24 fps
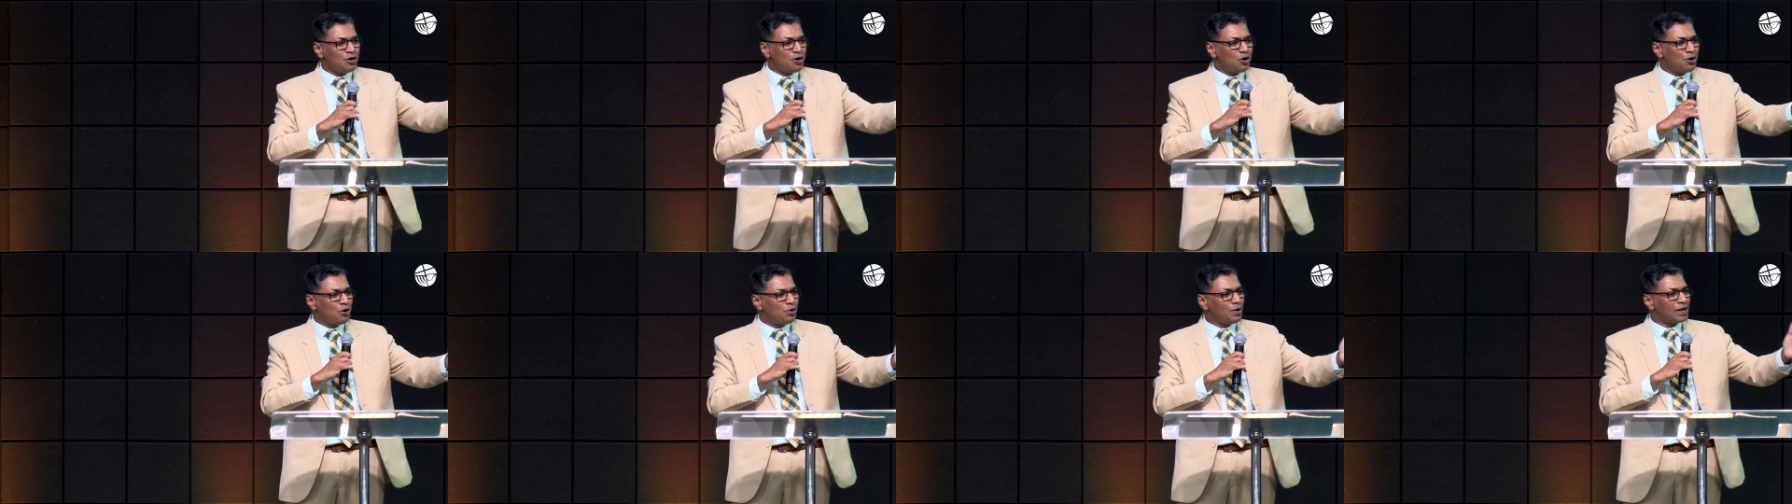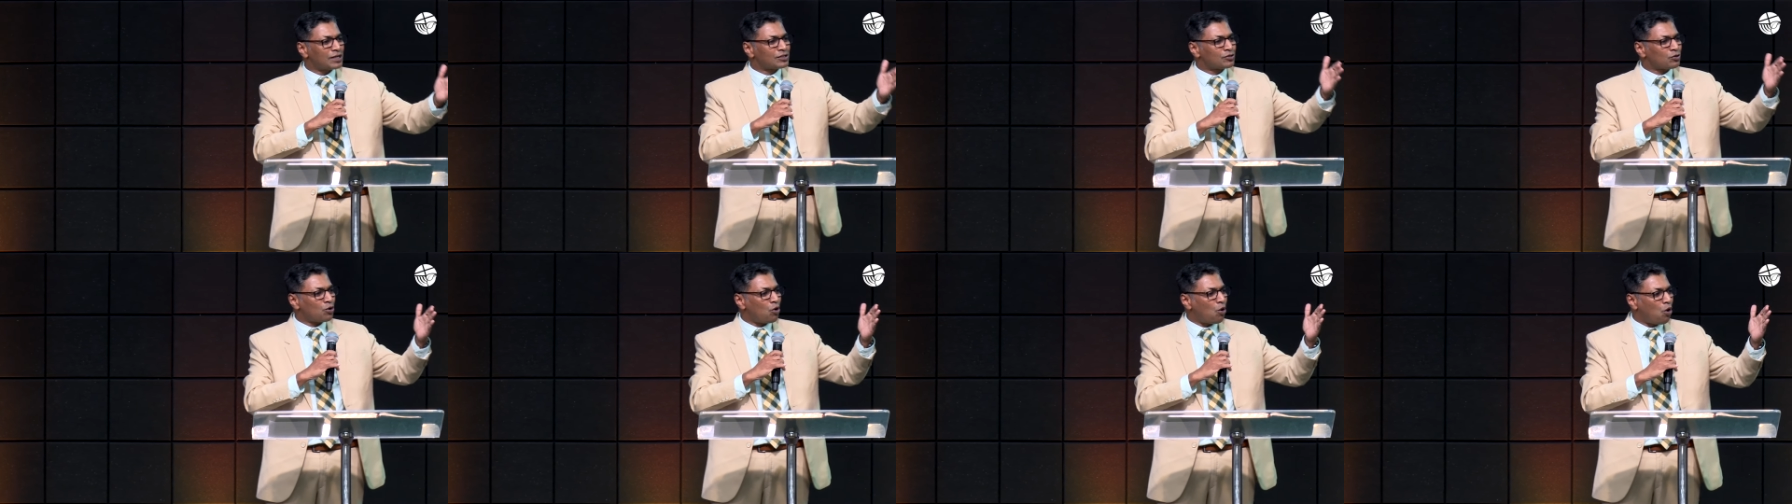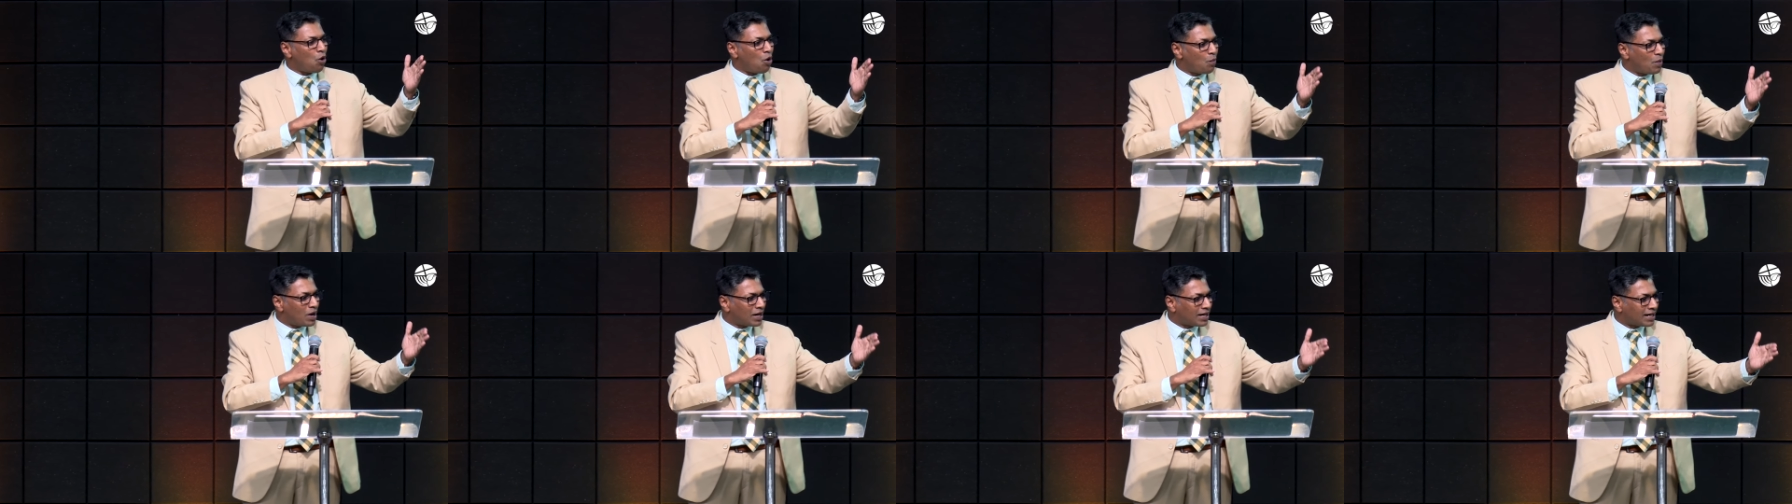who has
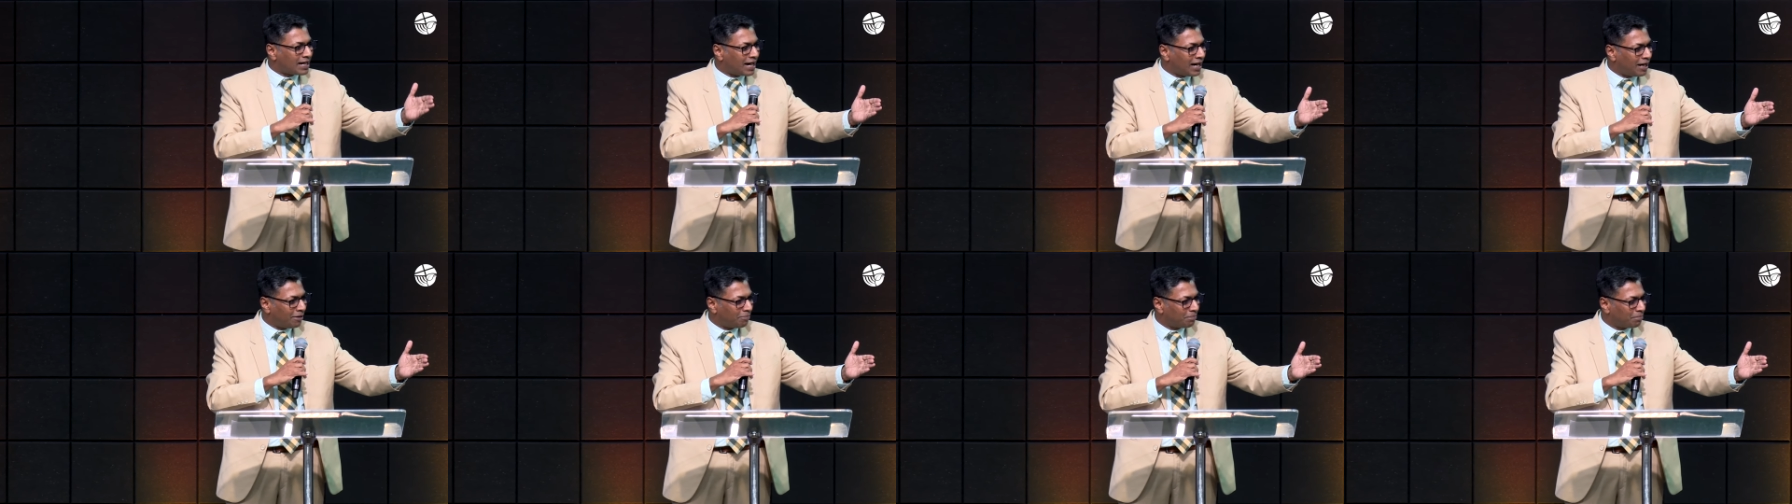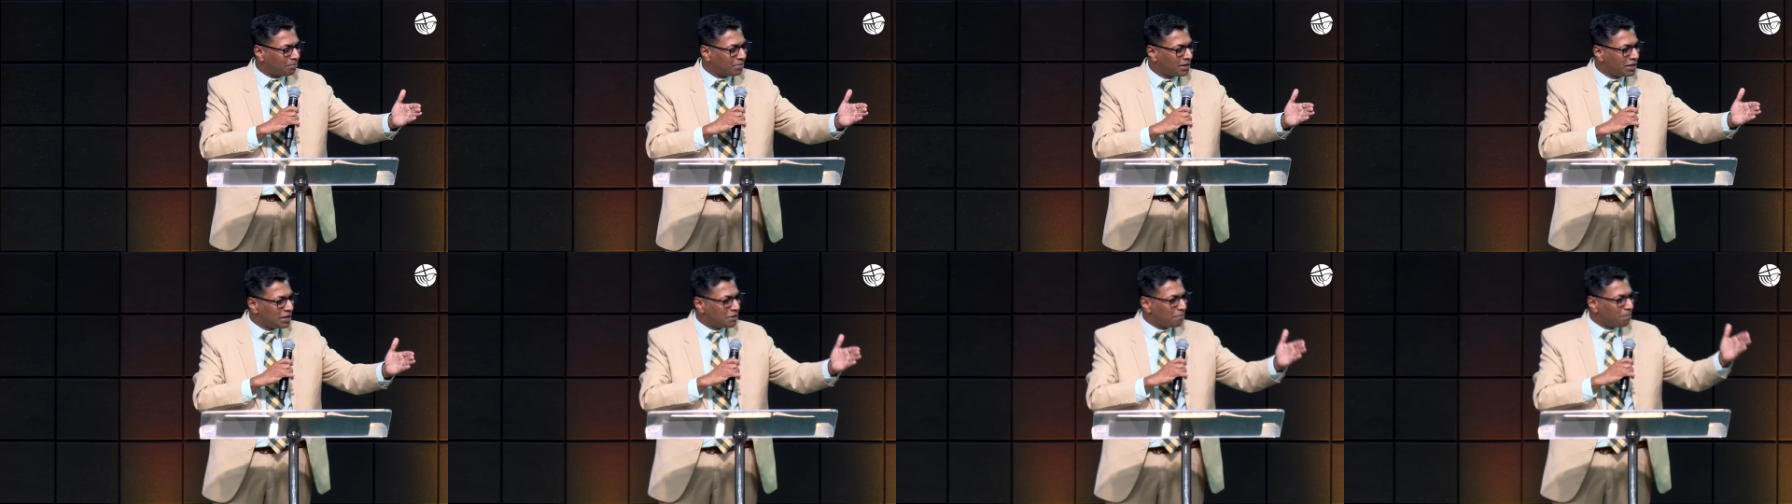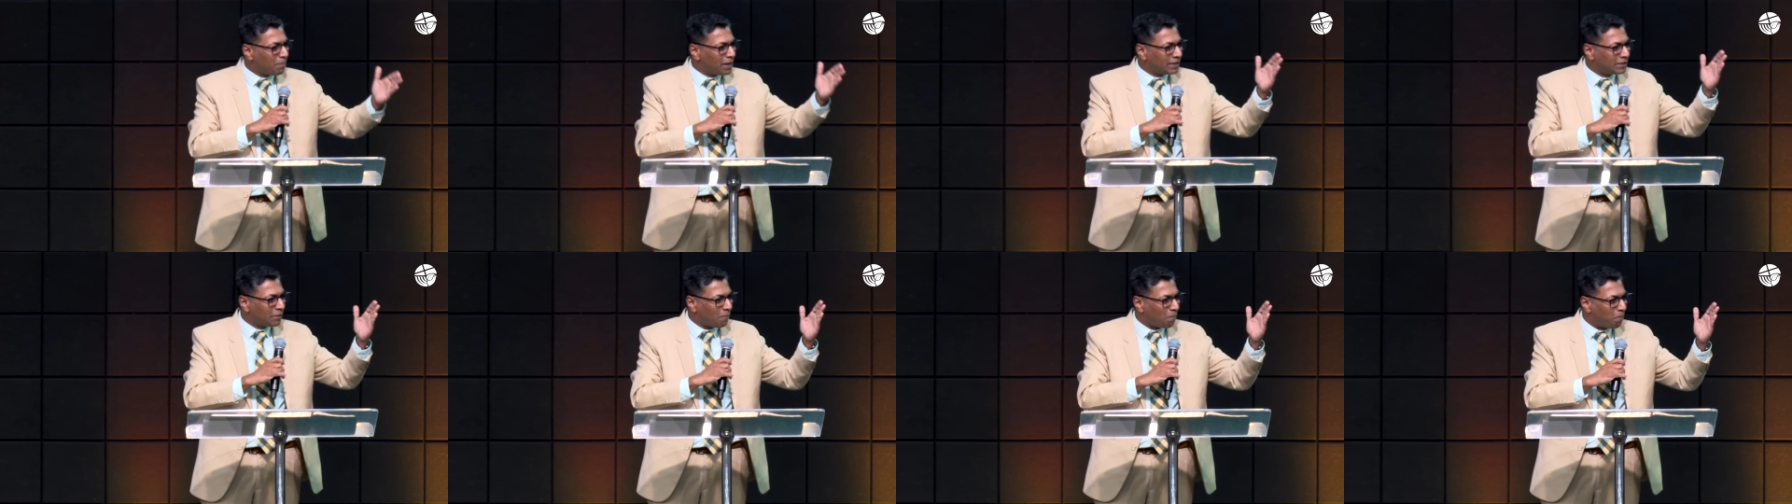overcome
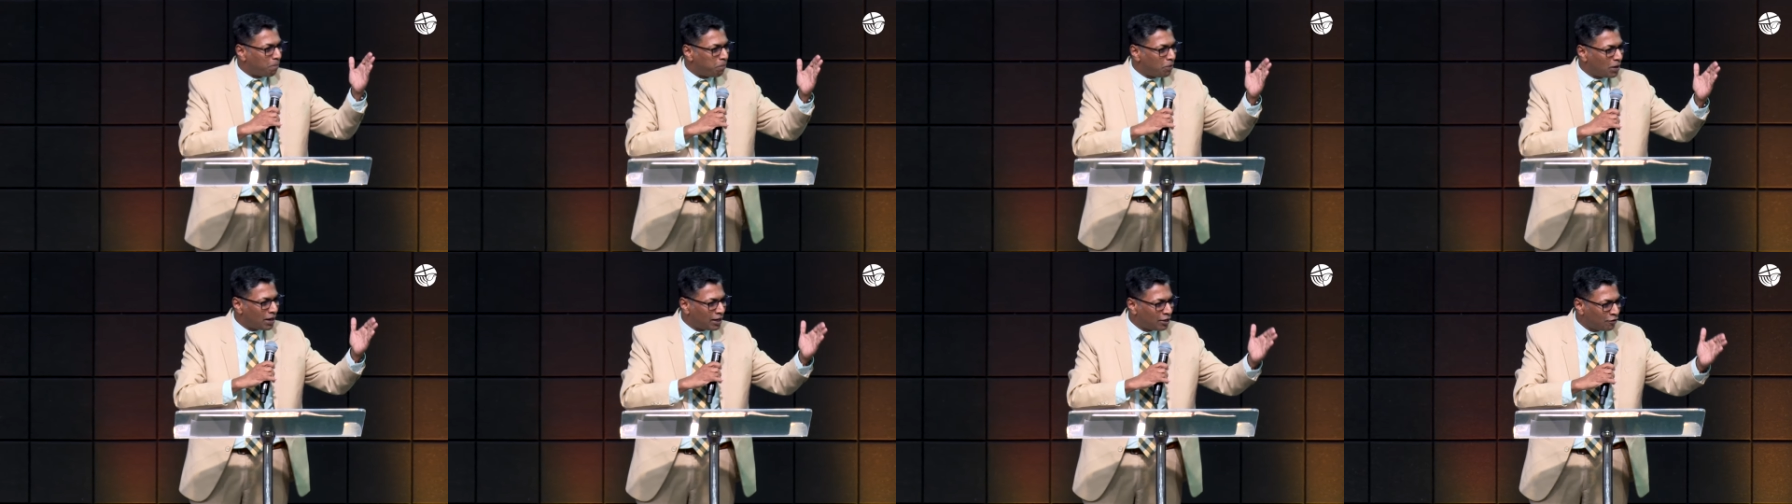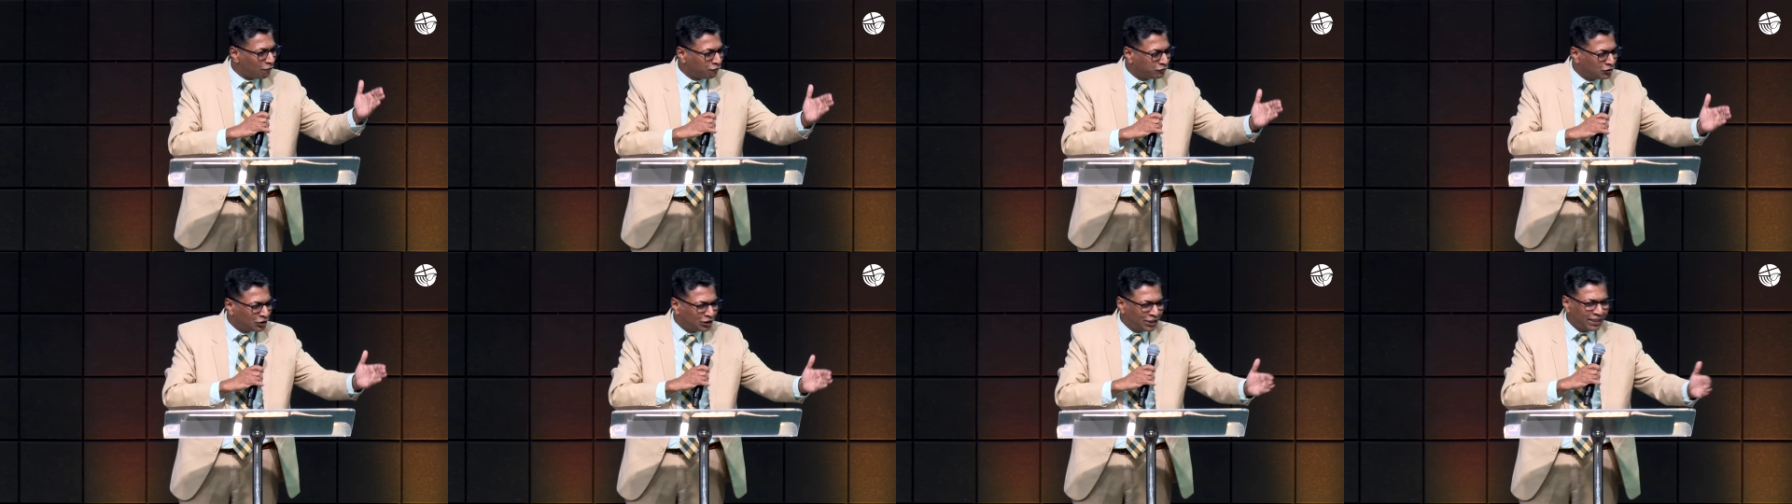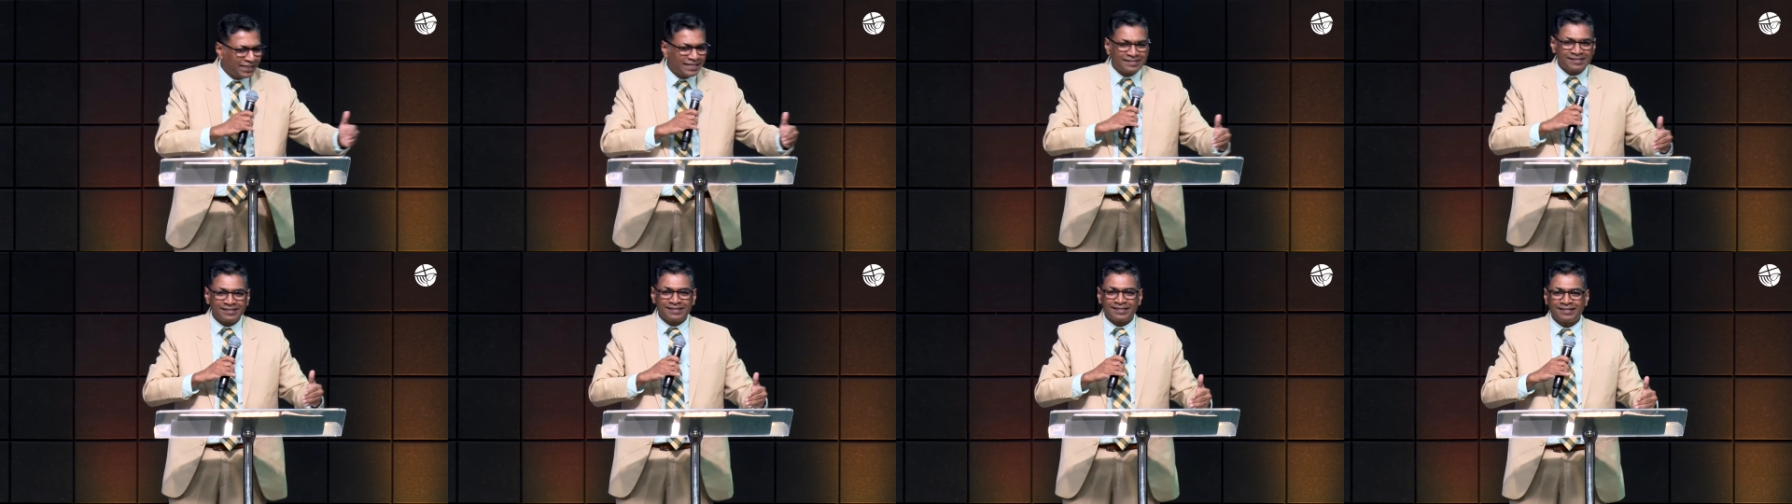by the blood of
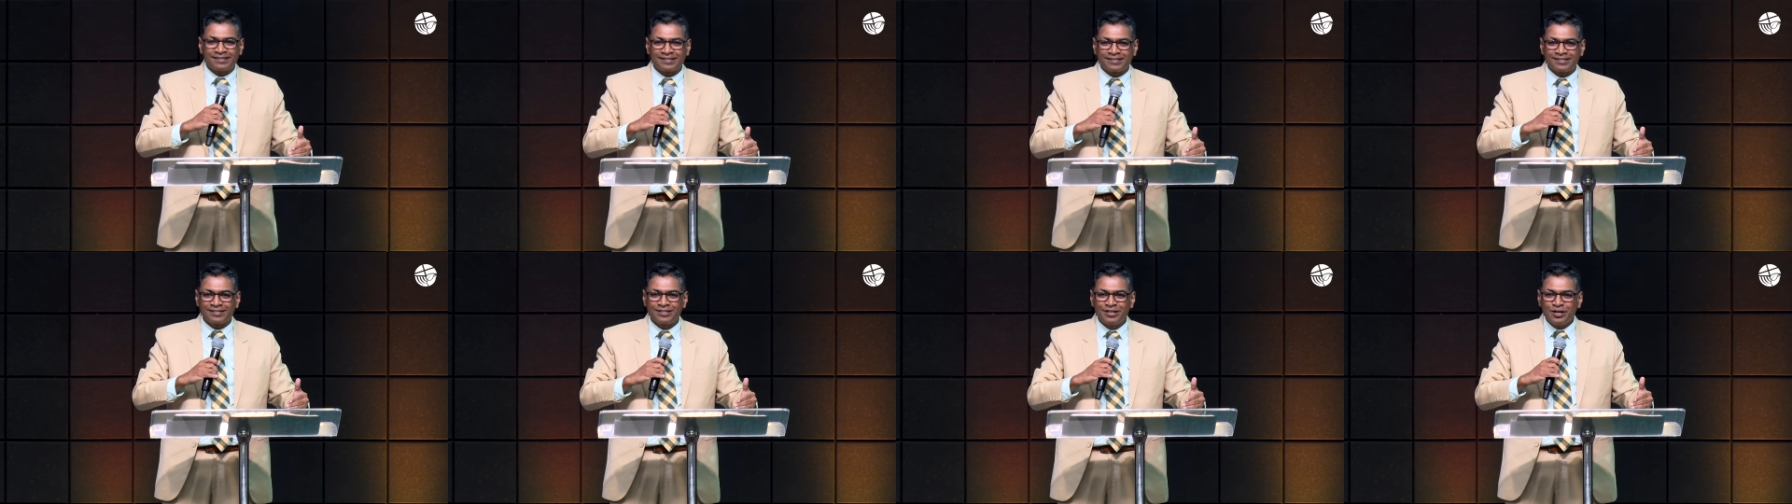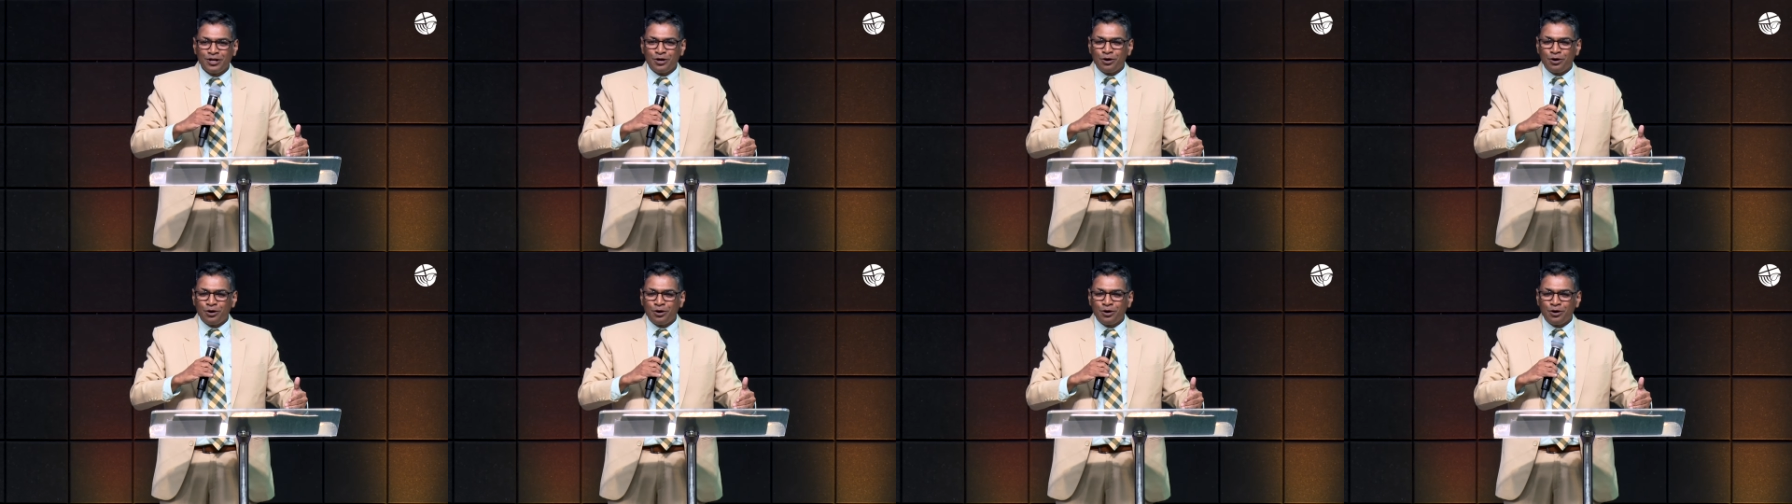Jesus,